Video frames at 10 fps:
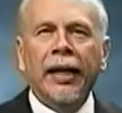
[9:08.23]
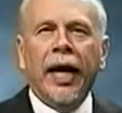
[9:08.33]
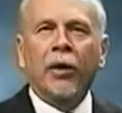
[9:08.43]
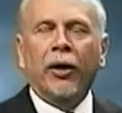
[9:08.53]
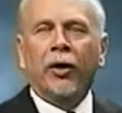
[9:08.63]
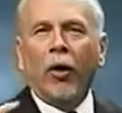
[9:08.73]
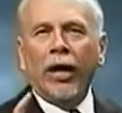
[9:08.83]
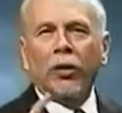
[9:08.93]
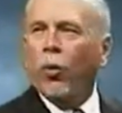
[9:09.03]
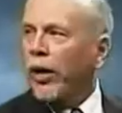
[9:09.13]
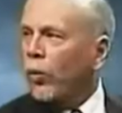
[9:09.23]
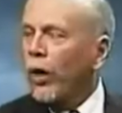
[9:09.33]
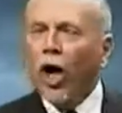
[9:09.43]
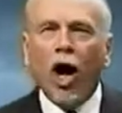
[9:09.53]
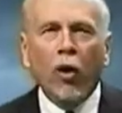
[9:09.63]
And when Christ won, we
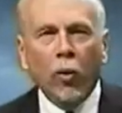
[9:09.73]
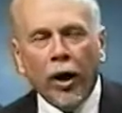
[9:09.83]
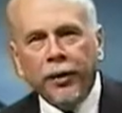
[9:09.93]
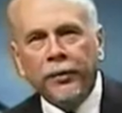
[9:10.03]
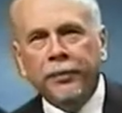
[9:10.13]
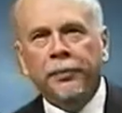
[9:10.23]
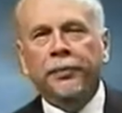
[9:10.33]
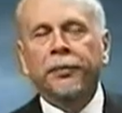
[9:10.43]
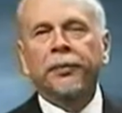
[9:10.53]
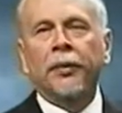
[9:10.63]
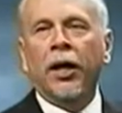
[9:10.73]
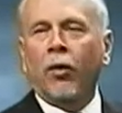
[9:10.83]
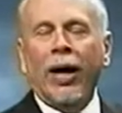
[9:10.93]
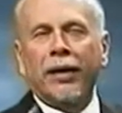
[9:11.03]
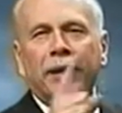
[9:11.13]
all won.
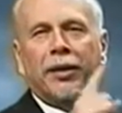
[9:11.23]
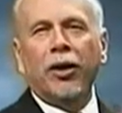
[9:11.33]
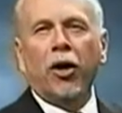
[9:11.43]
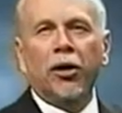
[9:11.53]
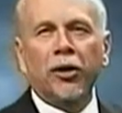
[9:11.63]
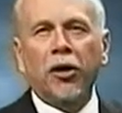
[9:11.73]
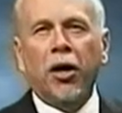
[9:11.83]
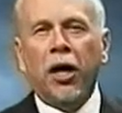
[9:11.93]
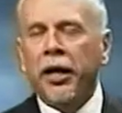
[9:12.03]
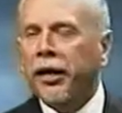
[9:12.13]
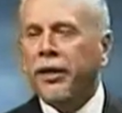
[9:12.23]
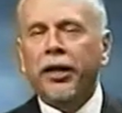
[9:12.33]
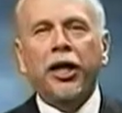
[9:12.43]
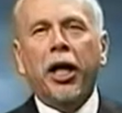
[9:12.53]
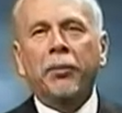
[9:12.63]
Christ is the all-star. He is the
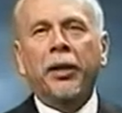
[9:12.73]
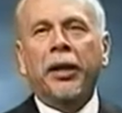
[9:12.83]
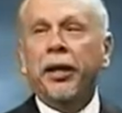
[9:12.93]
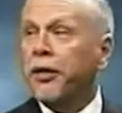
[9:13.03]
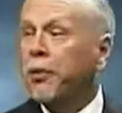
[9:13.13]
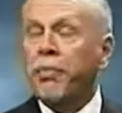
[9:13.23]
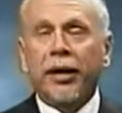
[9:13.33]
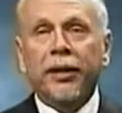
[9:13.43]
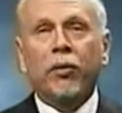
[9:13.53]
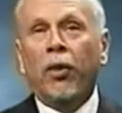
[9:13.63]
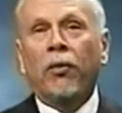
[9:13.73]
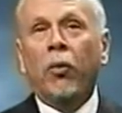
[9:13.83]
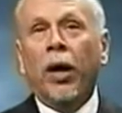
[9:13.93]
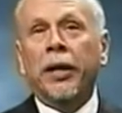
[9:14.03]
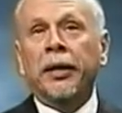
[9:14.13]
champion. He's the best there ever
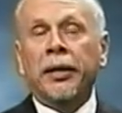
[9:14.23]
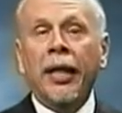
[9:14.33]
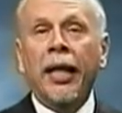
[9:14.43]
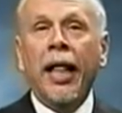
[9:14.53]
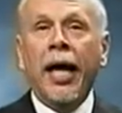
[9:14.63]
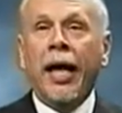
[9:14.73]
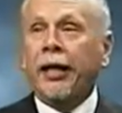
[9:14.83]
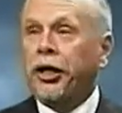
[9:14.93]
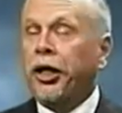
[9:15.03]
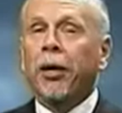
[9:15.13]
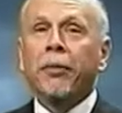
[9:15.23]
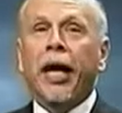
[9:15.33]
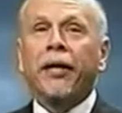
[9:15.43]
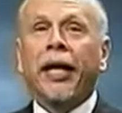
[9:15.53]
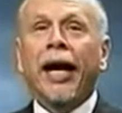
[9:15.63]
was. And someday
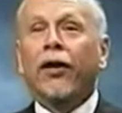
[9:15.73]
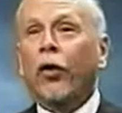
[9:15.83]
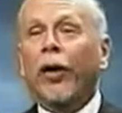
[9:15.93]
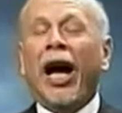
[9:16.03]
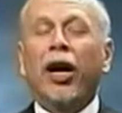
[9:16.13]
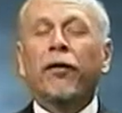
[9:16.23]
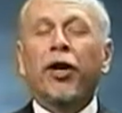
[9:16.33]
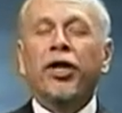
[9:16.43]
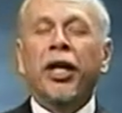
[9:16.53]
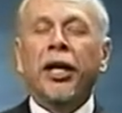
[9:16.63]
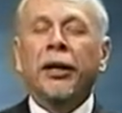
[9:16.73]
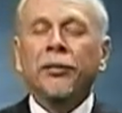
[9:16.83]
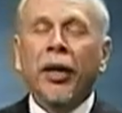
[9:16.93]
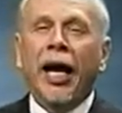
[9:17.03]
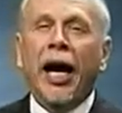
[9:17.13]
at the end of the controversy,
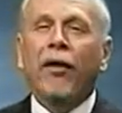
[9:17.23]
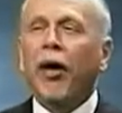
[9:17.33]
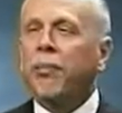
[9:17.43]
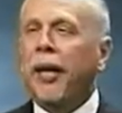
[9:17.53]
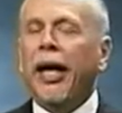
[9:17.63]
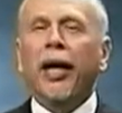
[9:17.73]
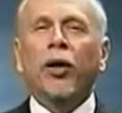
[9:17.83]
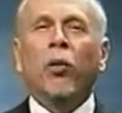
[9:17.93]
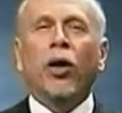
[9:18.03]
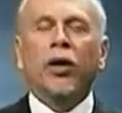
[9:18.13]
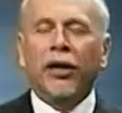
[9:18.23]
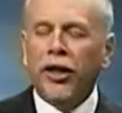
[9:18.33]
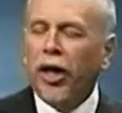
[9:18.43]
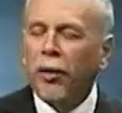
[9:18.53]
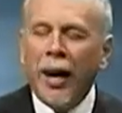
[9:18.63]
every being in the world is
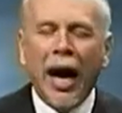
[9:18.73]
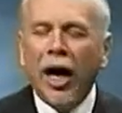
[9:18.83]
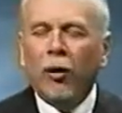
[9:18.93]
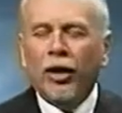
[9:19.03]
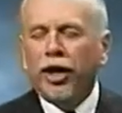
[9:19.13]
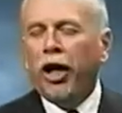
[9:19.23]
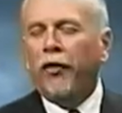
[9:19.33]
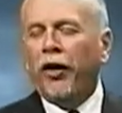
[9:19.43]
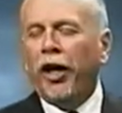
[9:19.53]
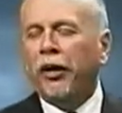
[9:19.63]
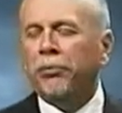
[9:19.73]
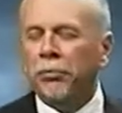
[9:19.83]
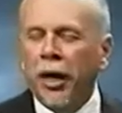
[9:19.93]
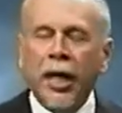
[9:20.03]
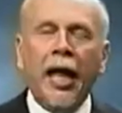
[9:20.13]
going to bow and cheer for him.
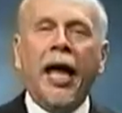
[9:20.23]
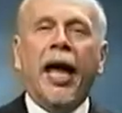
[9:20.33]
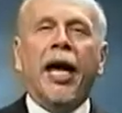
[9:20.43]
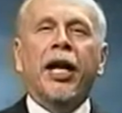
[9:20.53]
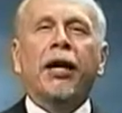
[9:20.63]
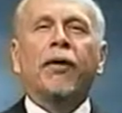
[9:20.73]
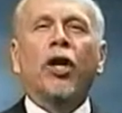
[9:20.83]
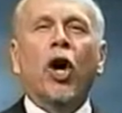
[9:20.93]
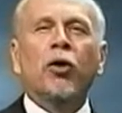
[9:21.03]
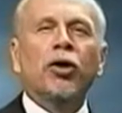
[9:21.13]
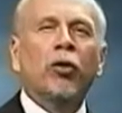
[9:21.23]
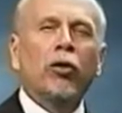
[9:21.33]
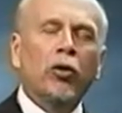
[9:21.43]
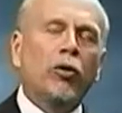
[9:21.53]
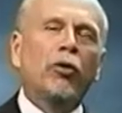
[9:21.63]
And even those who
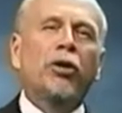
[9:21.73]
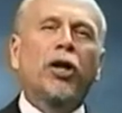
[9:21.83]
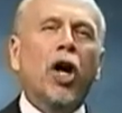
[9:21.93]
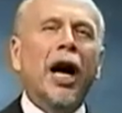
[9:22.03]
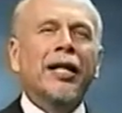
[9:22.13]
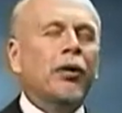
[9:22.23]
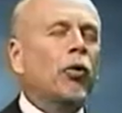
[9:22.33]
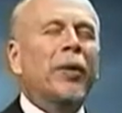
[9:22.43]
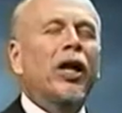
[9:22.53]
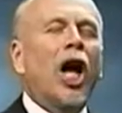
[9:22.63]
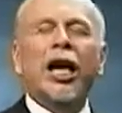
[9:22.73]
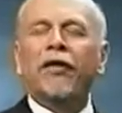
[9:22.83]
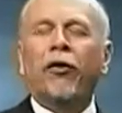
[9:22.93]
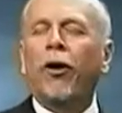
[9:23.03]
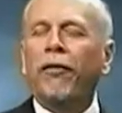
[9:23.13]
lose and lost and will be lost
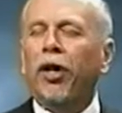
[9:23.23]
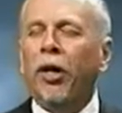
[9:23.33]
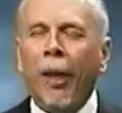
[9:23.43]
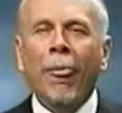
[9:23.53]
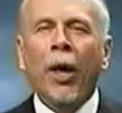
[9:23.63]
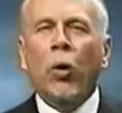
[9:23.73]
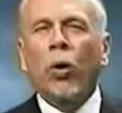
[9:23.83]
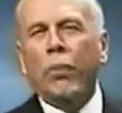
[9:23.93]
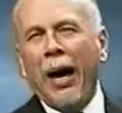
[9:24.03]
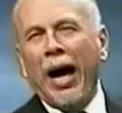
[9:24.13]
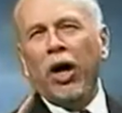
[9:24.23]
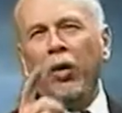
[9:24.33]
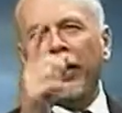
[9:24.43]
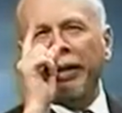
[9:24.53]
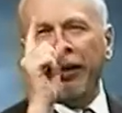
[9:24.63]
forever will bow
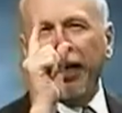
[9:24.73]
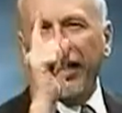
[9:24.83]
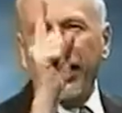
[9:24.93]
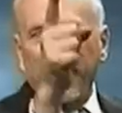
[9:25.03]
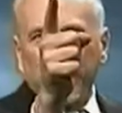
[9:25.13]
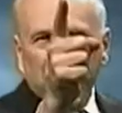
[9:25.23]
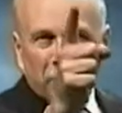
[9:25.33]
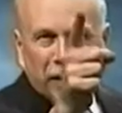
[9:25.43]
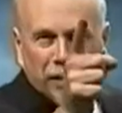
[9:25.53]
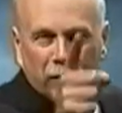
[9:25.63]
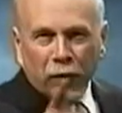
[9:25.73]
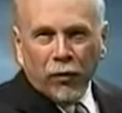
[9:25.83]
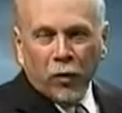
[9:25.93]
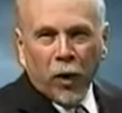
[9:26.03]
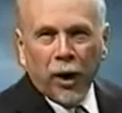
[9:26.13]
and said, he was the best there ever
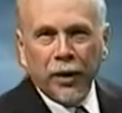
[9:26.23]
was.